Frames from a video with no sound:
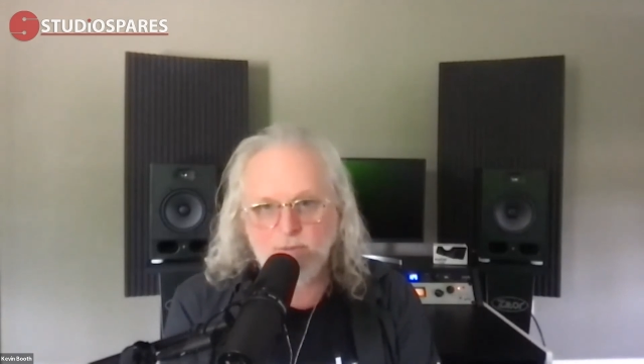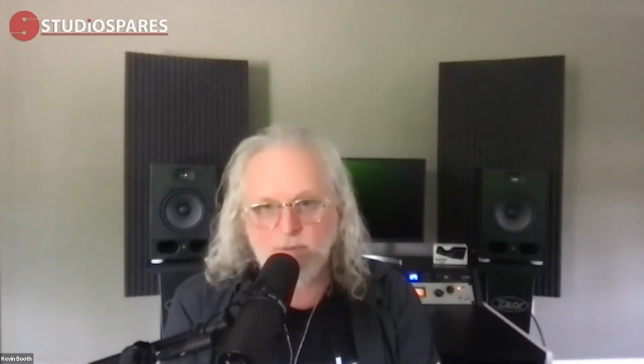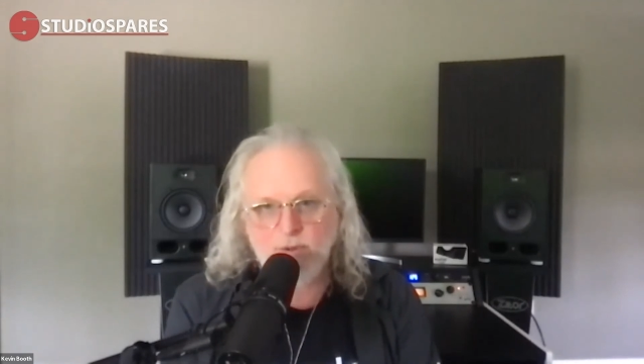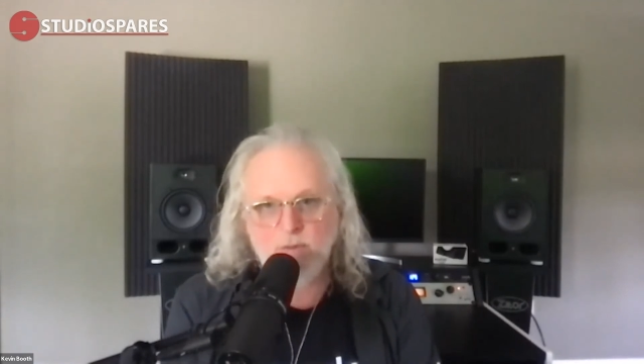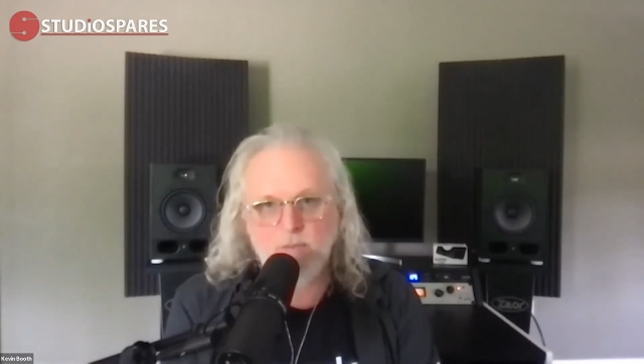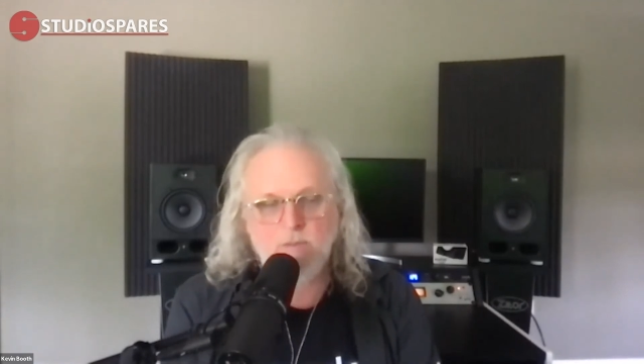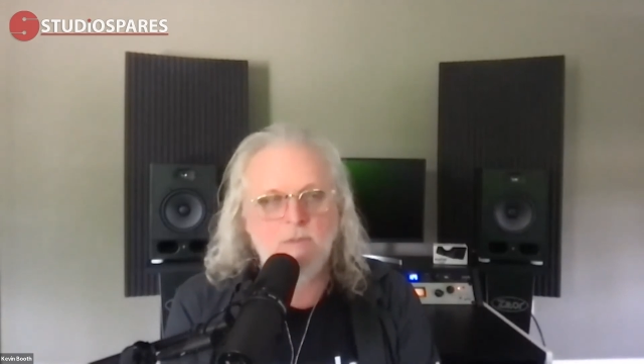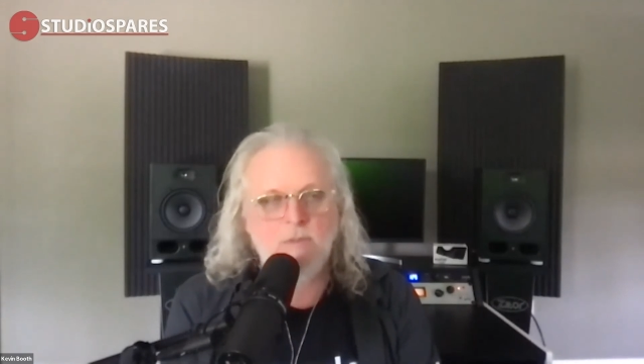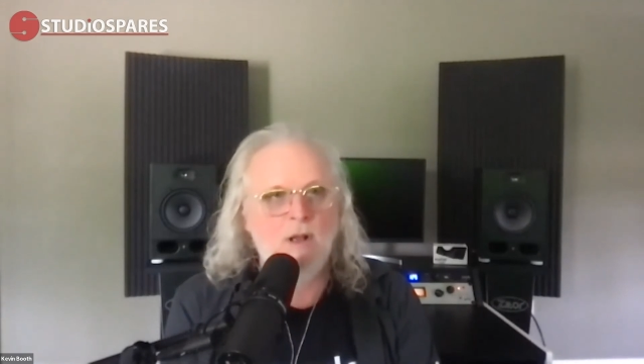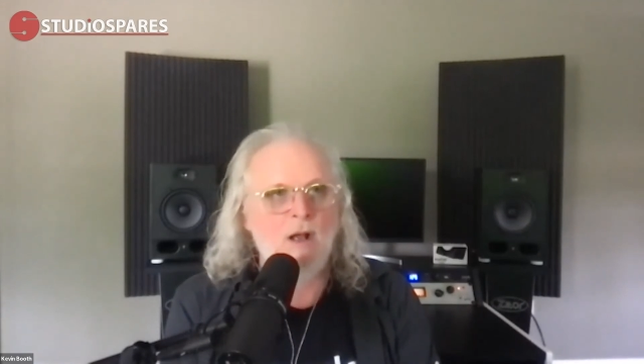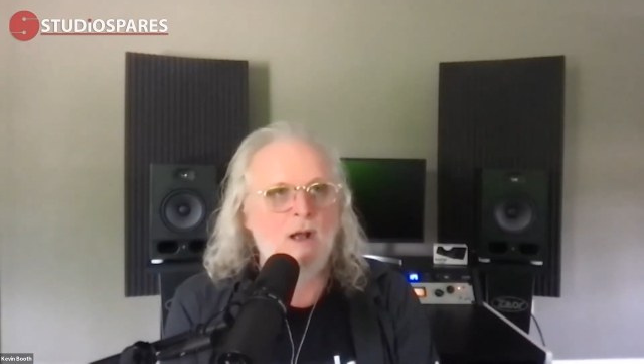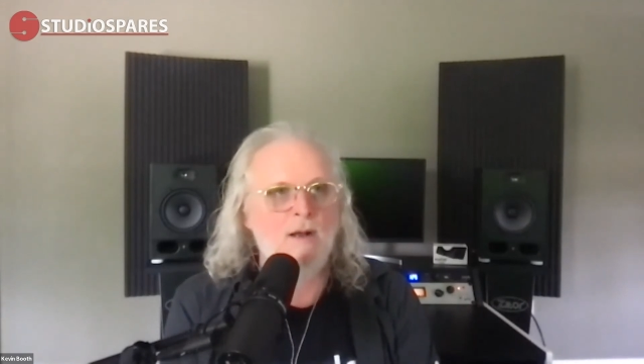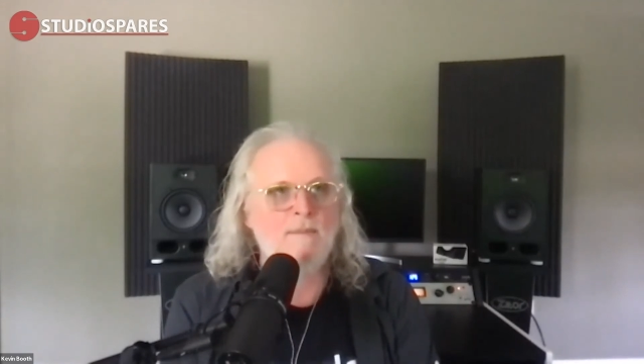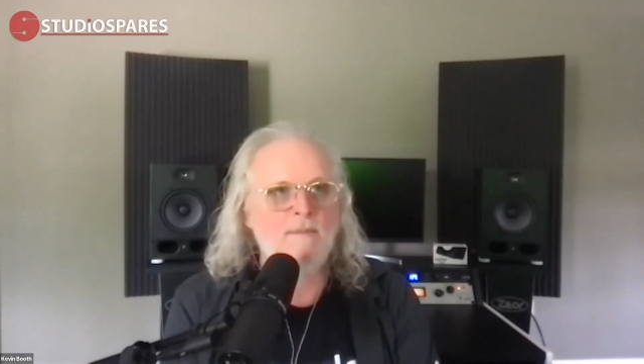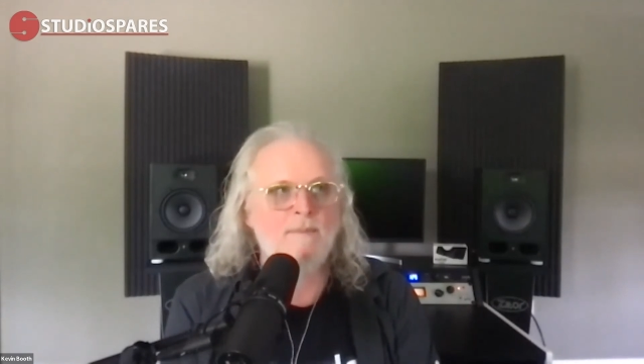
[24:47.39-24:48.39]
room,
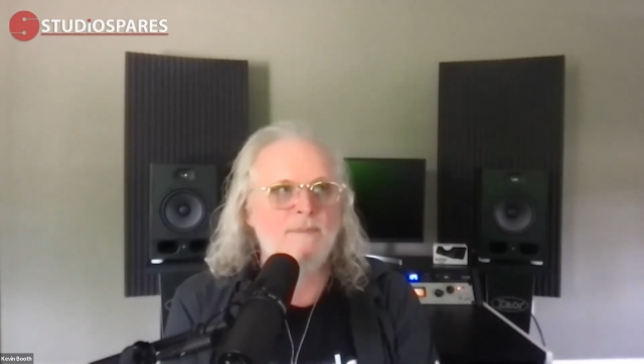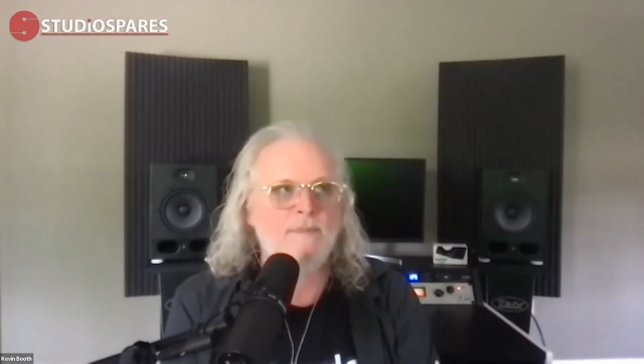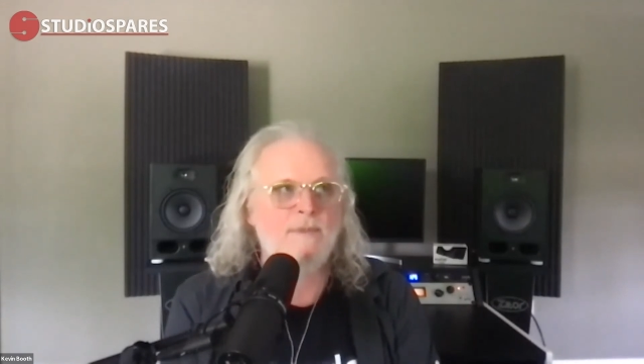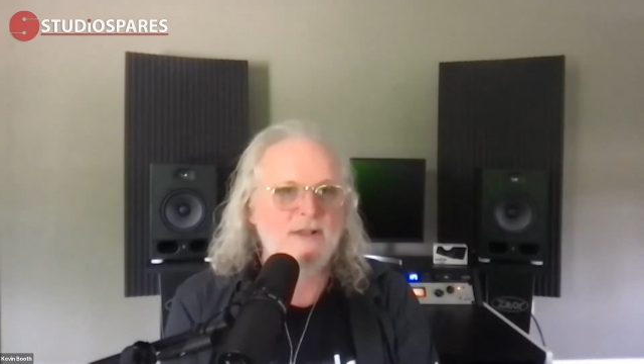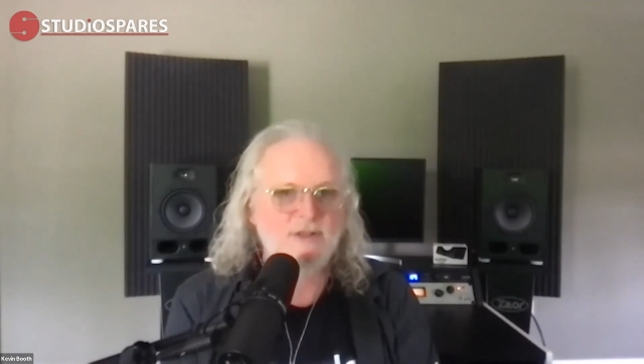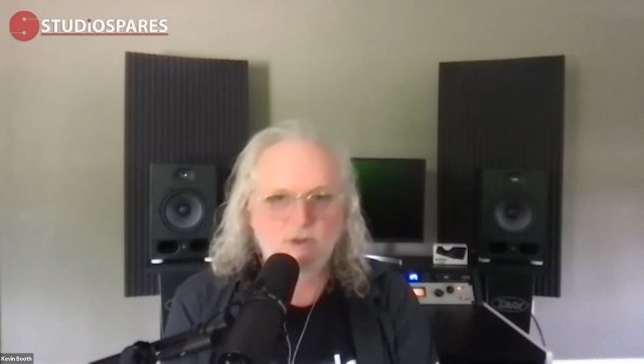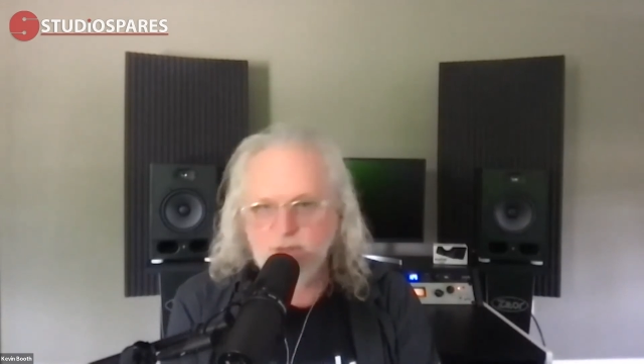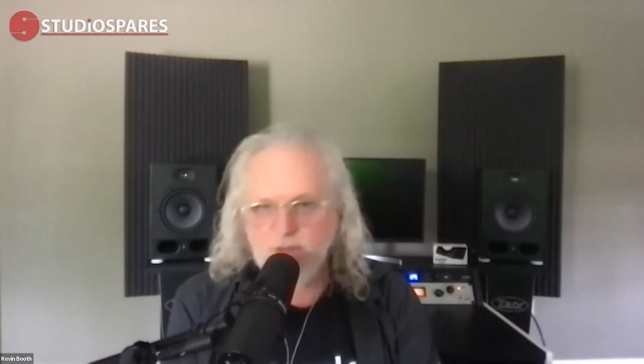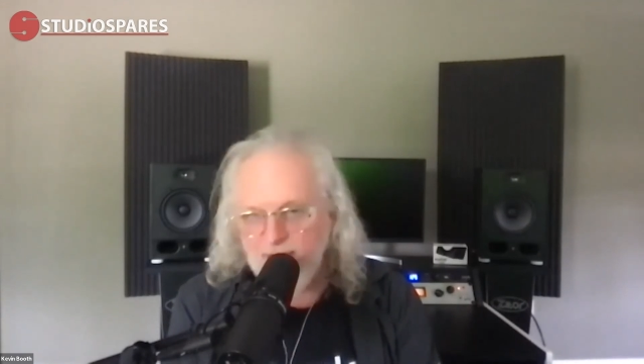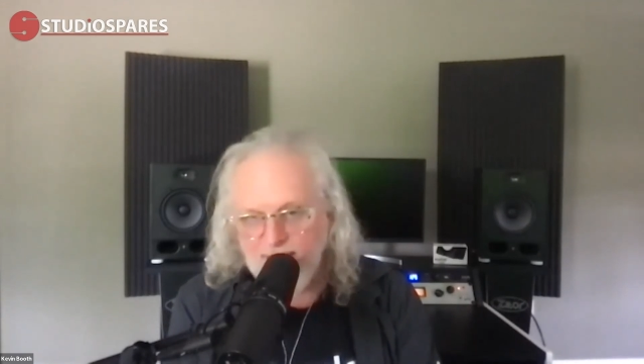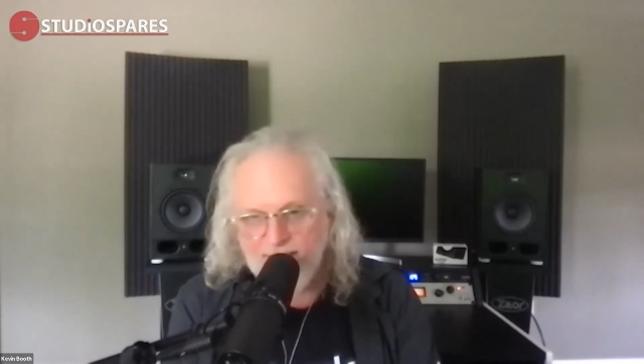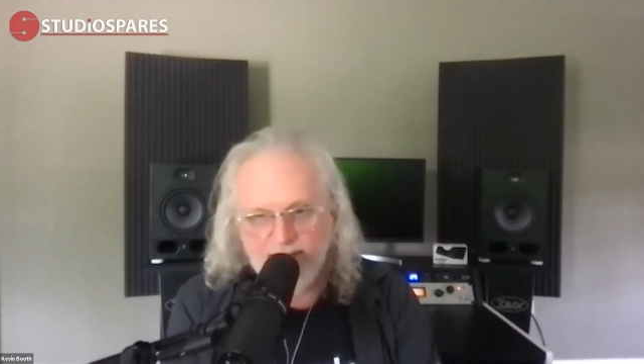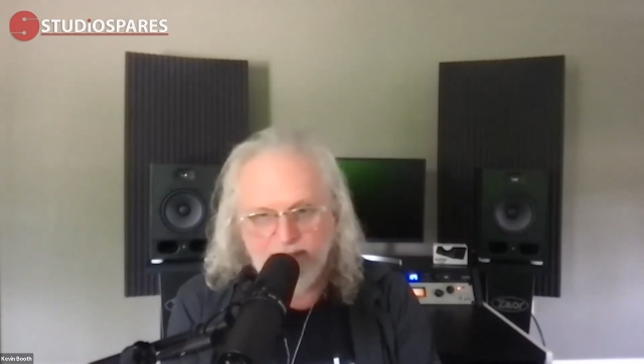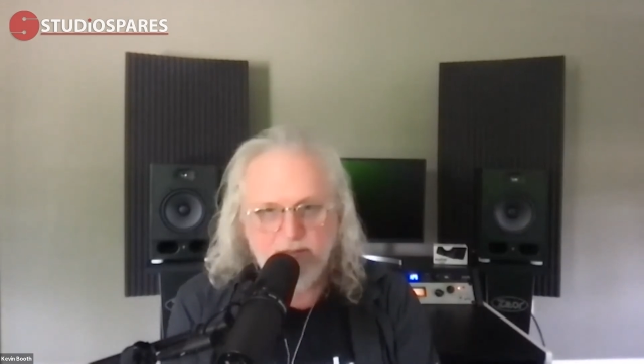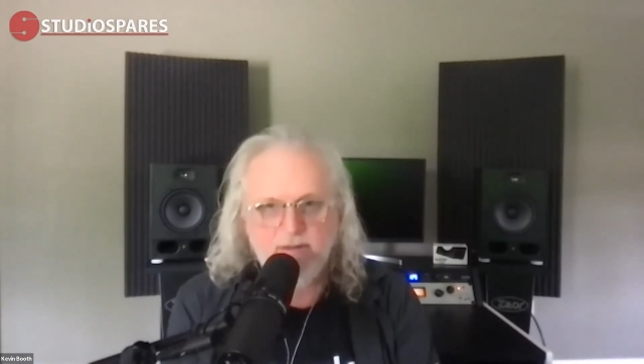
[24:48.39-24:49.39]
that's
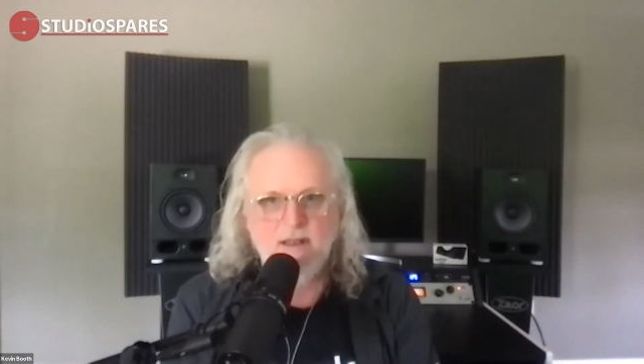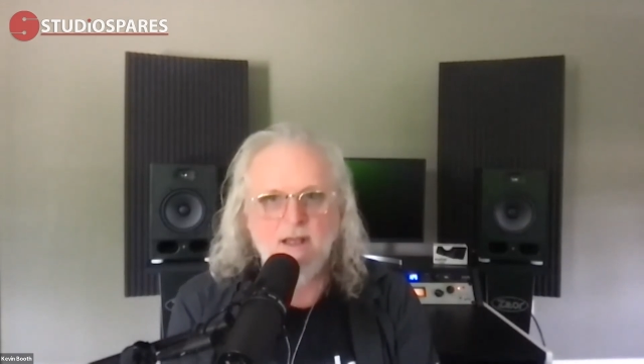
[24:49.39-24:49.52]
okay.